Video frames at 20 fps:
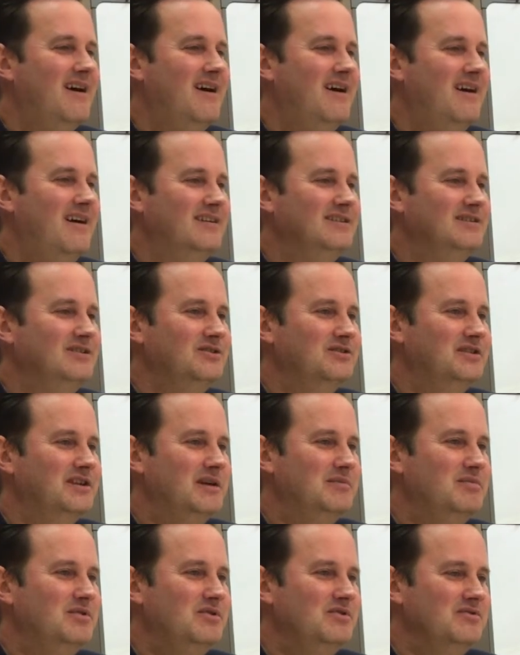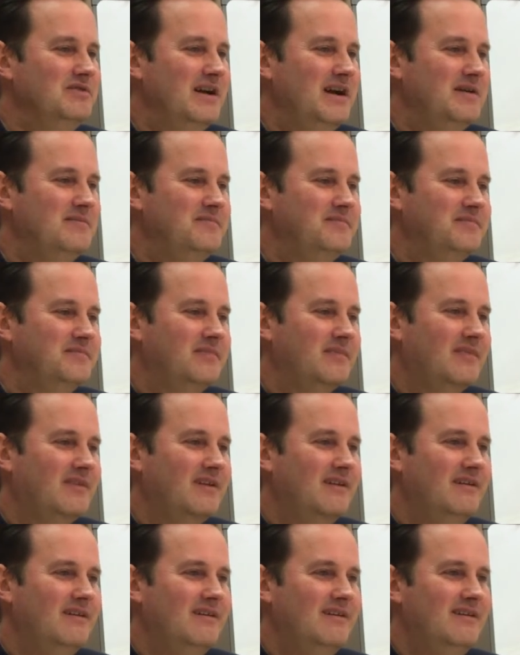uh, to look at our program
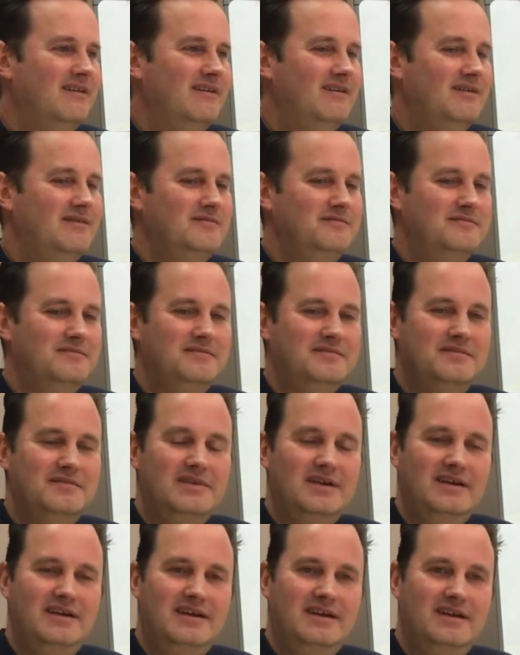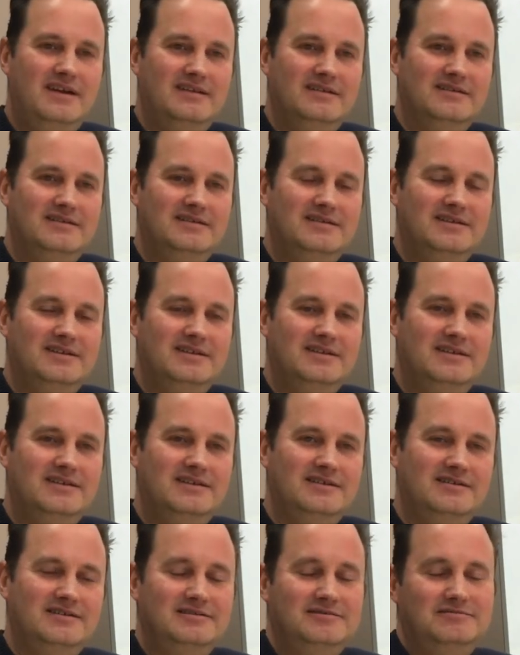um, and
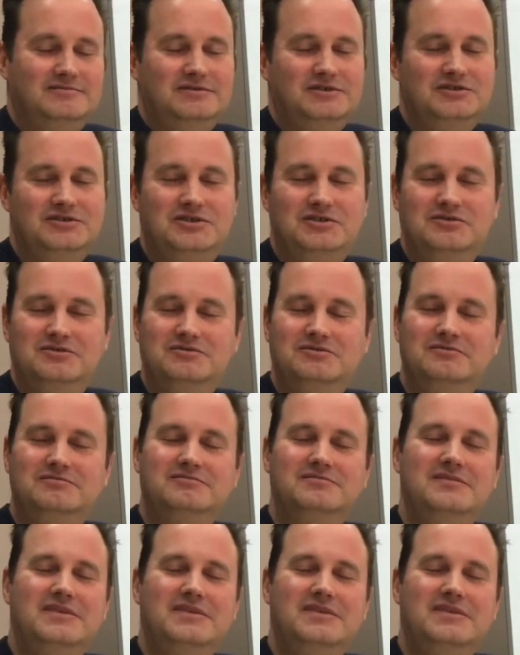uh, just to